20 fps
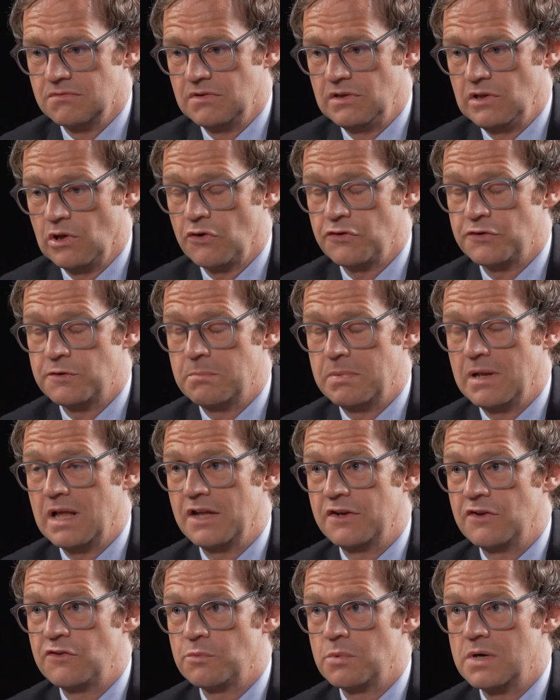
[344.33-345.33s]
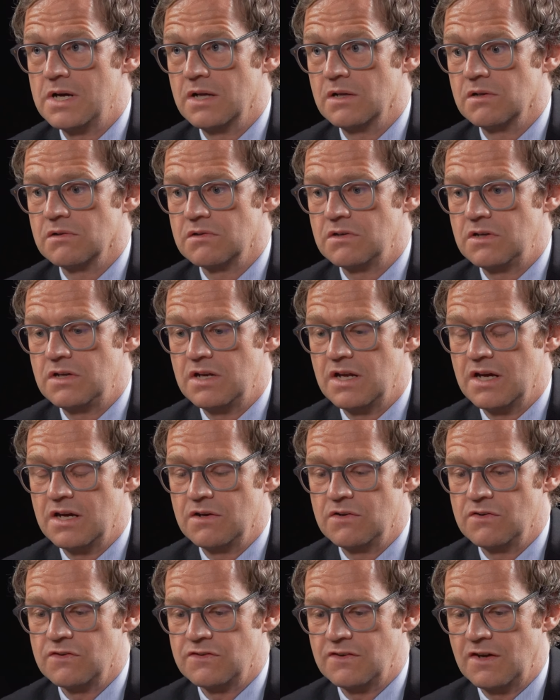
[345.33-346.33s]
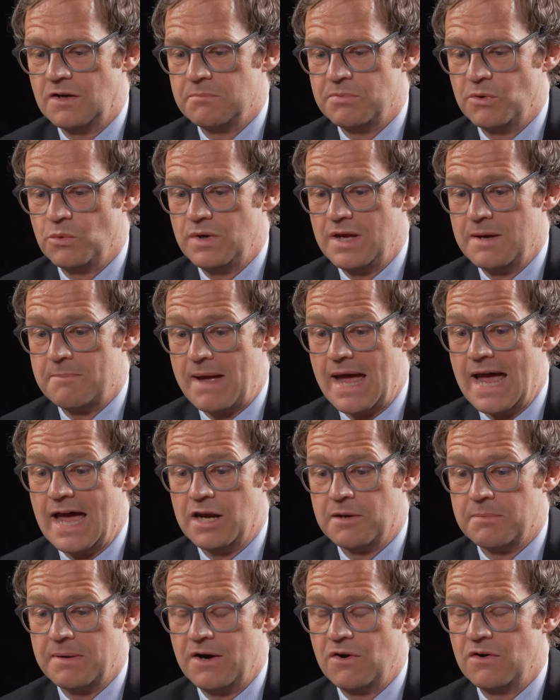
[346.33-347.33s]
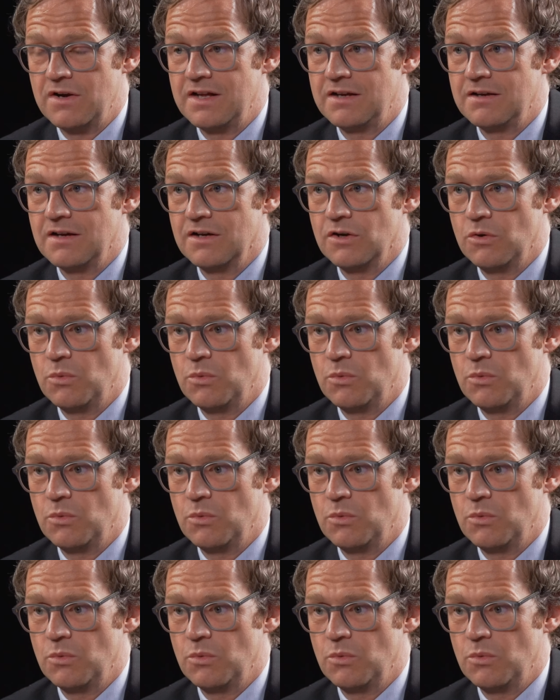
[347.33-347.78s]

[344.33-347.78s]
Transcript: lost blood as well, you know. So, but we're bad apparently.